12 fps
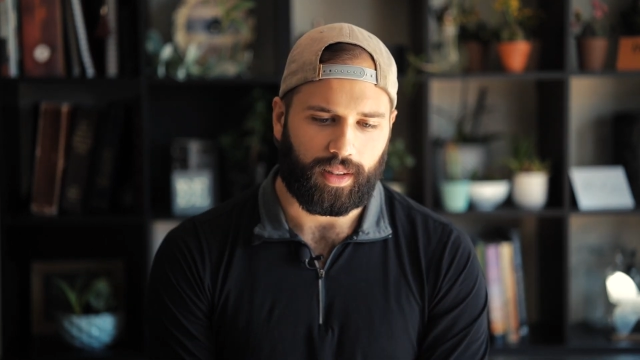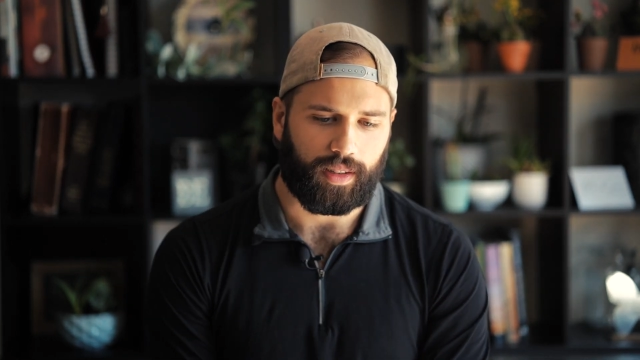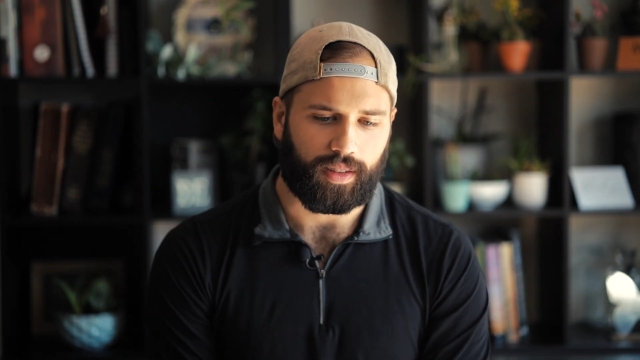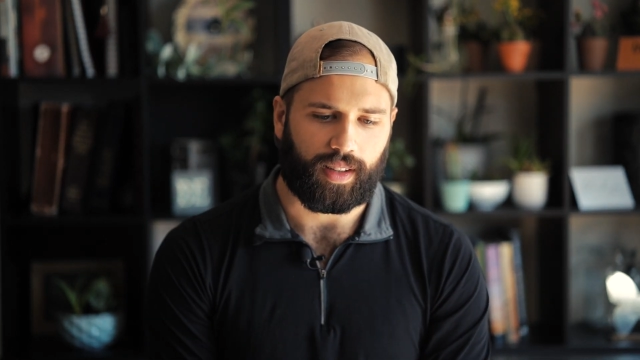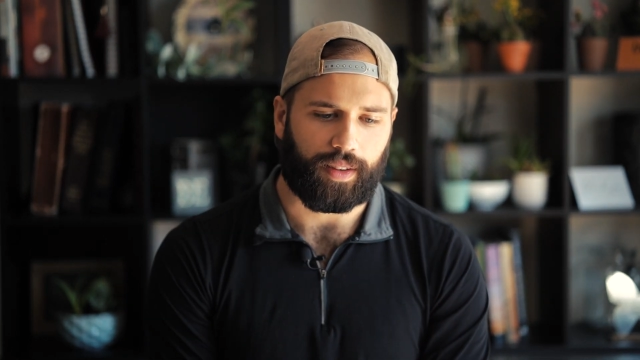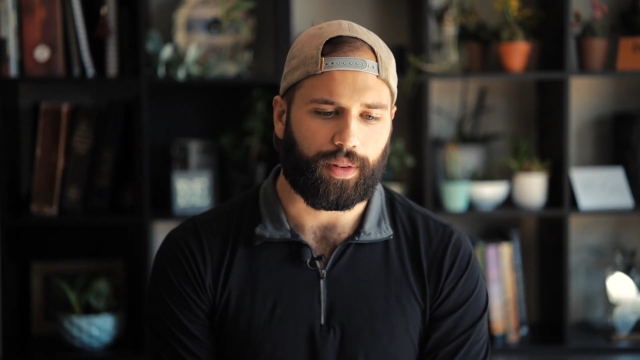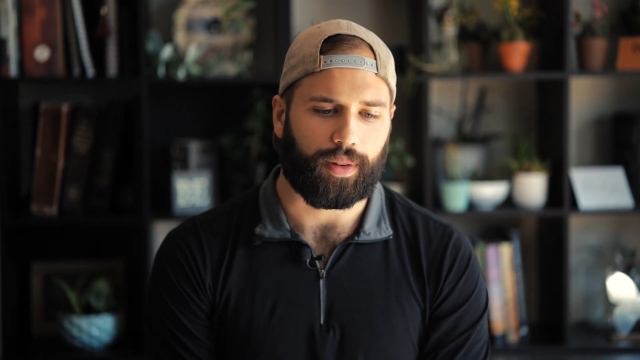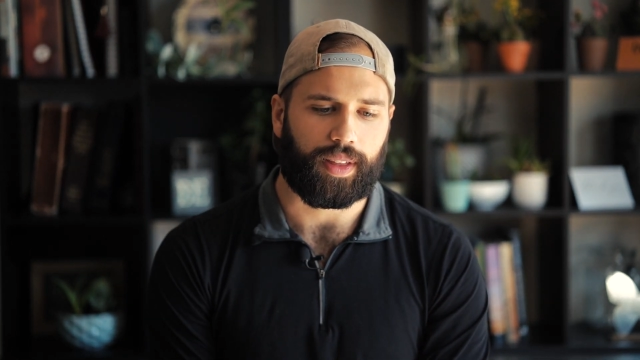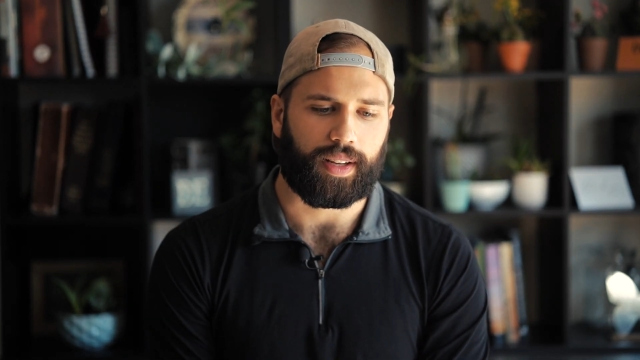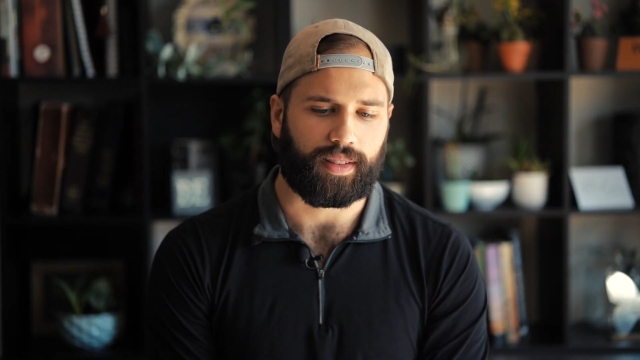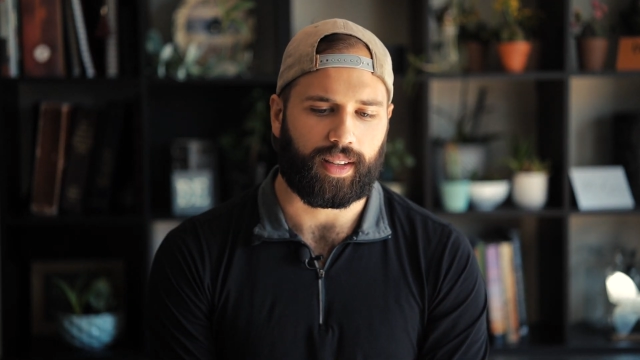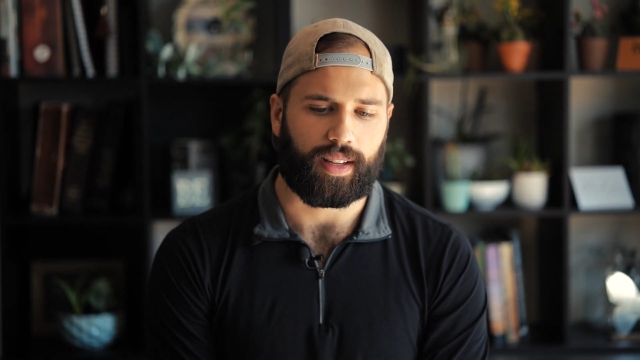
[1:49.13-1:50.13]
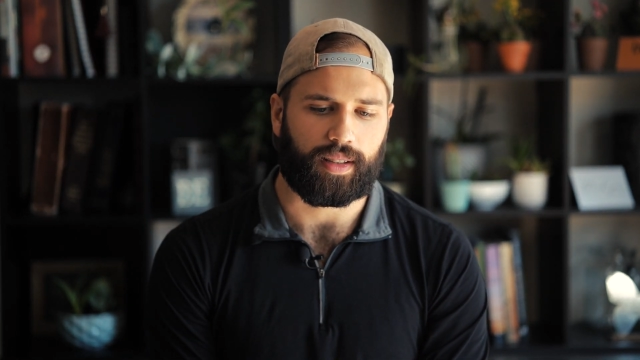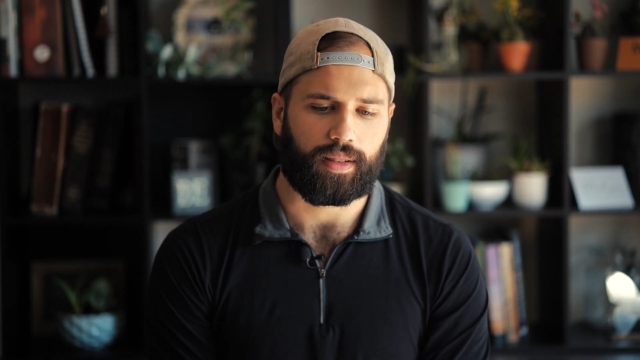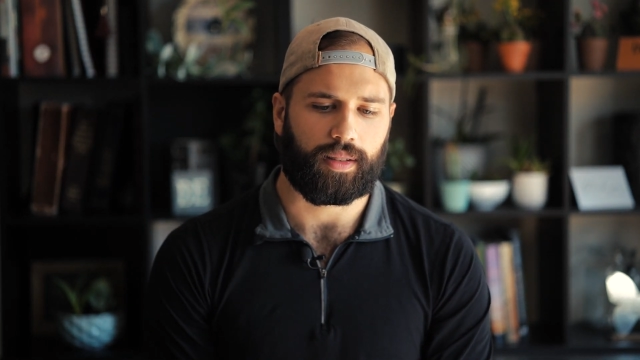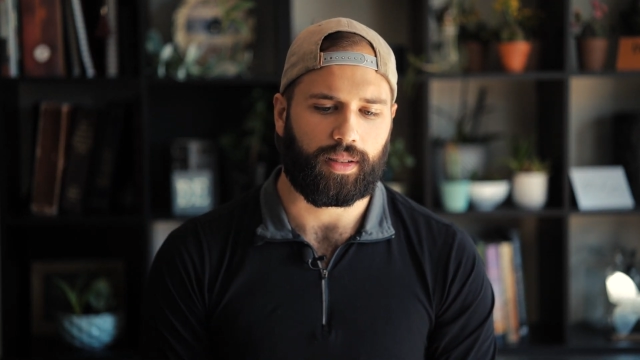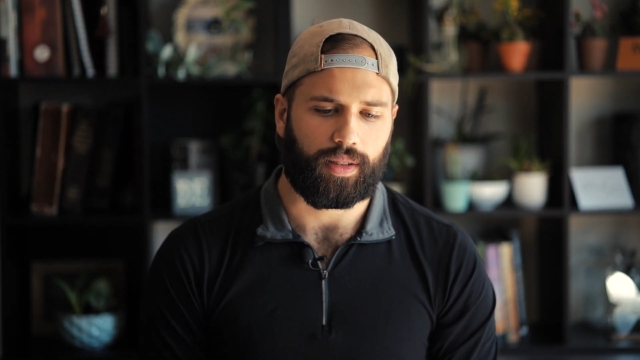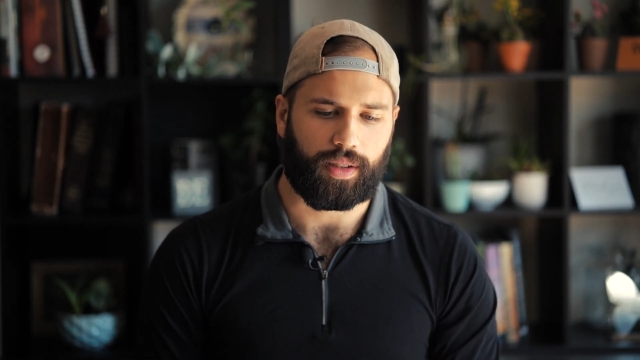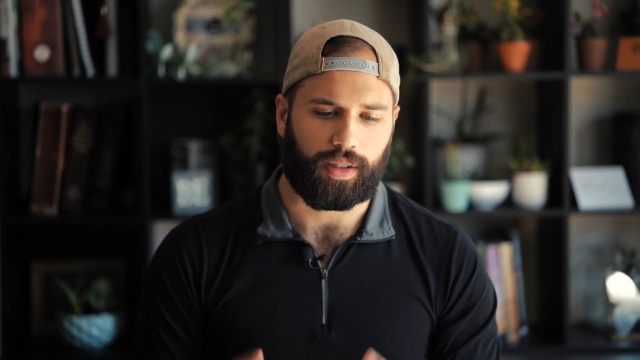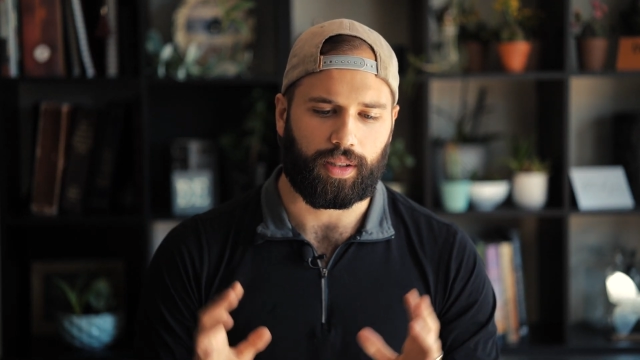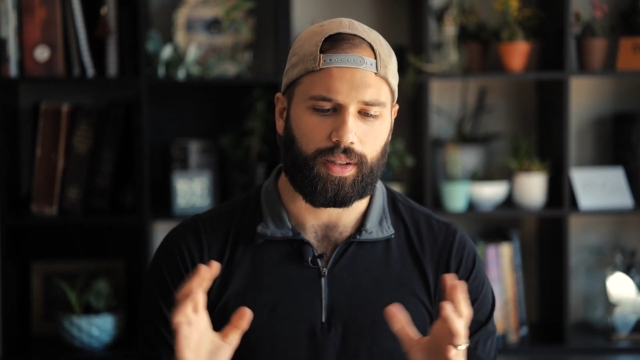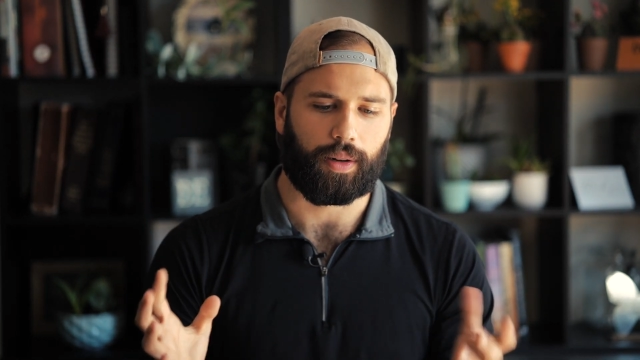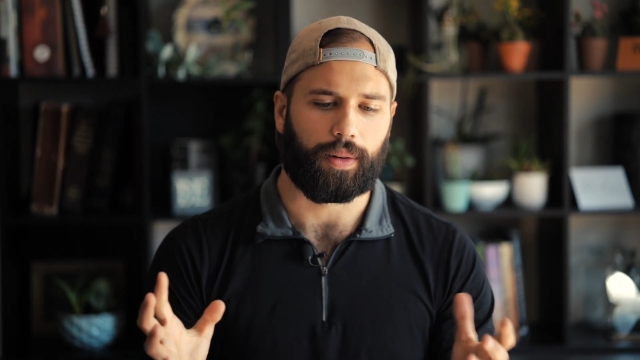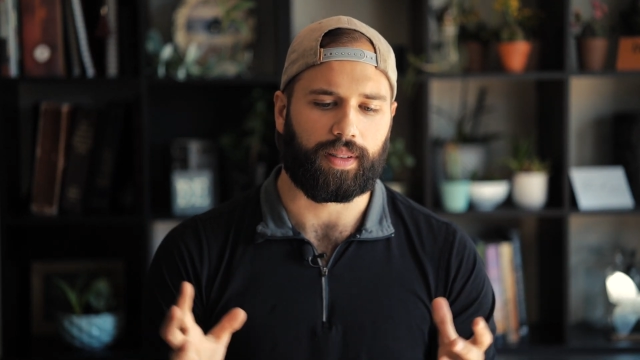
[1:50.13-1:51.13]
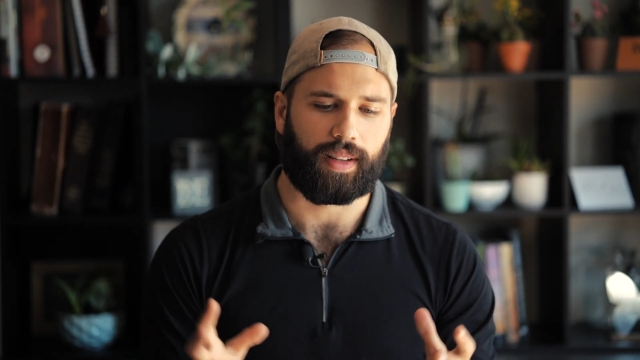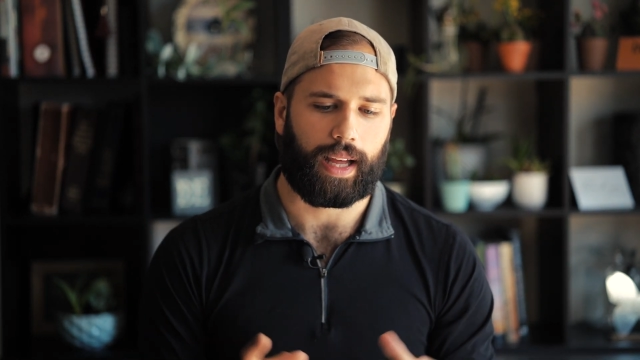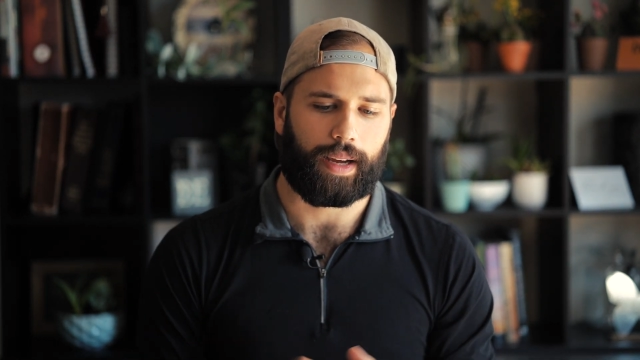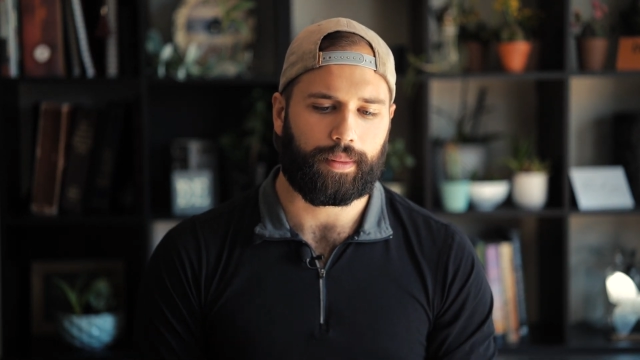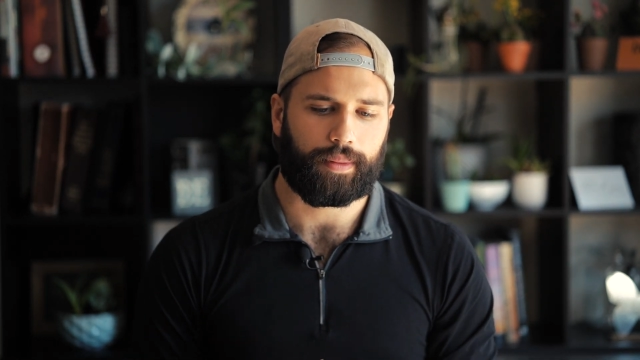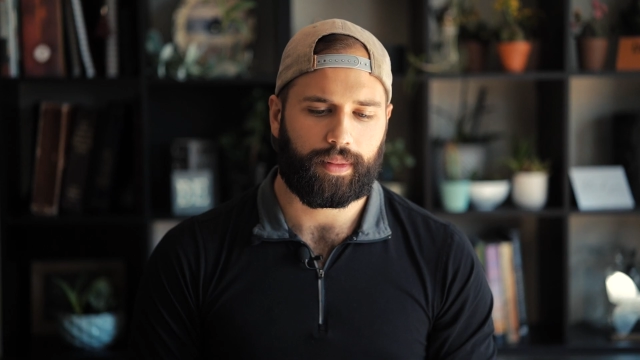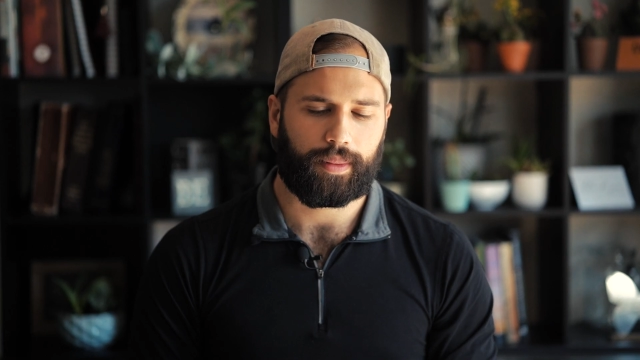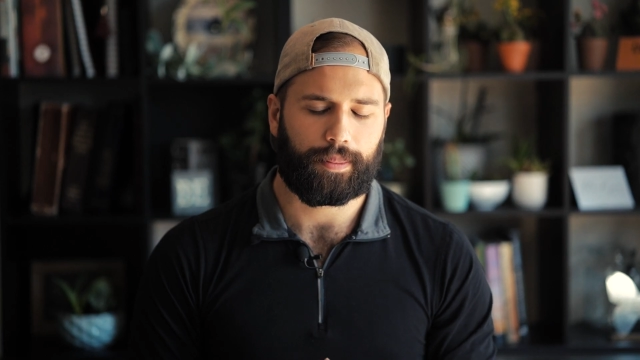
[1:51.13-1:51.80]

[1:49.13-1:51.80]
There's several things that you could go into that,